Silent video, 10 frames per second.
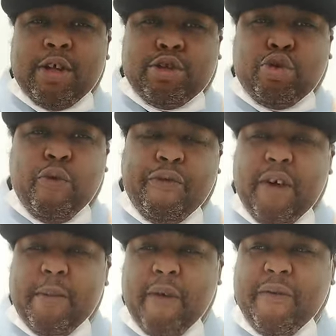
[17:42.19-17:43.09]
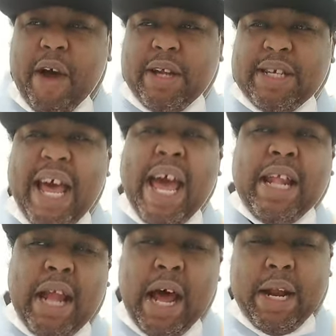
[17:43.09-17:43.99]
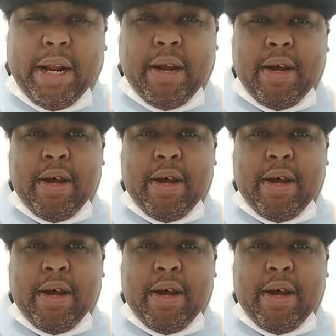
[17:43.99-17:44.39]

Two female fighters headlining,